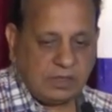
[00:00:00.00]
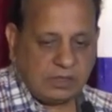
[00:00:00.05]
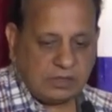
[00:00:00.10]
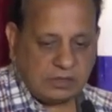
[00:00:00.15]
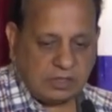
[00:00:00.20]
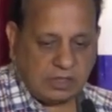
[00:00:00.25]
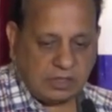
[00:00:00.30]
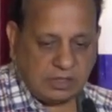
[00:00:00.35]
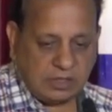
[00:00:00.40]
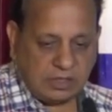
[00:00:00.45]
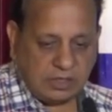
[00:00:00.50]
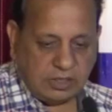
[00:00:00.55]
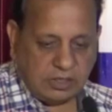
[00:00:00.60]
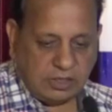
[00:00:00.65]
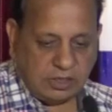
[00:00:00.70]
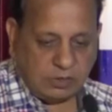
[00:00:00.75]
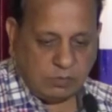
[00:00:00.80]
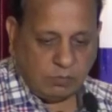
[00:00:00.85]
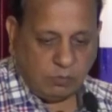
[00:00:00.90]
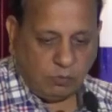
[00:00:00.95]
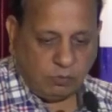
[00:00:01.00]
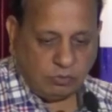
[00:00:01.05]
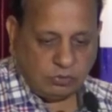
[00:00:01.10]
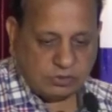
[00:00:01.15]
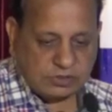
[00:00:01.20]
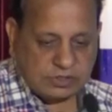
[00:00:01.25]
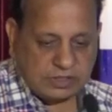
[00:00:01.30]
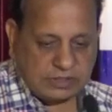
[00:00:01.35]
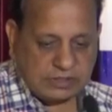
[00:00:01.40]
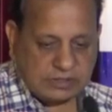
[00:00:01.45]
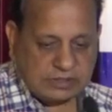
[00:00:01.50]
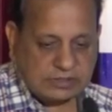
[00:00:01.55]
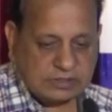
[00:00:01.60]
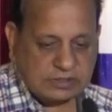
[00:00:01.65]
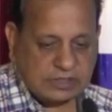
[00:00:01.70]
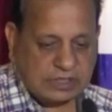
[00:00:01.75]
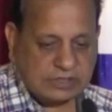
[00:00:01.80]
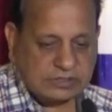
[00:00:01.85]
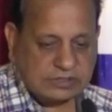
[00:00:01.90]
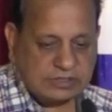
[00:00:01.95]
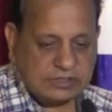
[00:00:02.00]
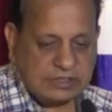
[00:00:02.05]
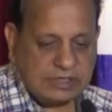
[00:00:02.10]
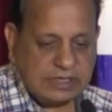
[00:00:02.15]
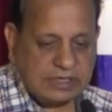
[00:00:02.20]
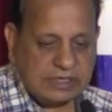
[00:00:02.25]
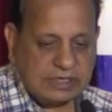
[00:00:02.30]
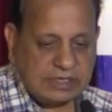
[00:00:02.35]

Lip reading: the ECMO is considered